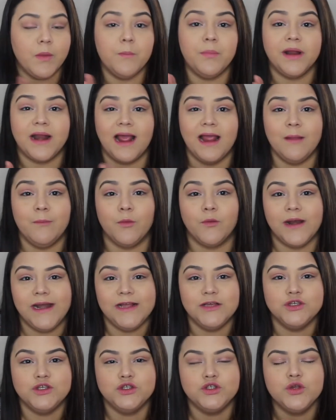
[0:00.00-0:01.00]
but I am
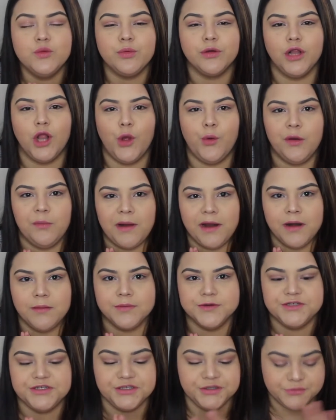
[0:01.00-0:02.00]
running super low on my
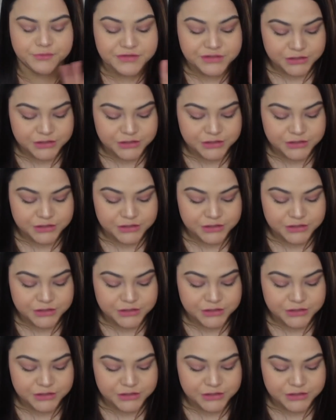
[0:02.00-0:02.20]
#2.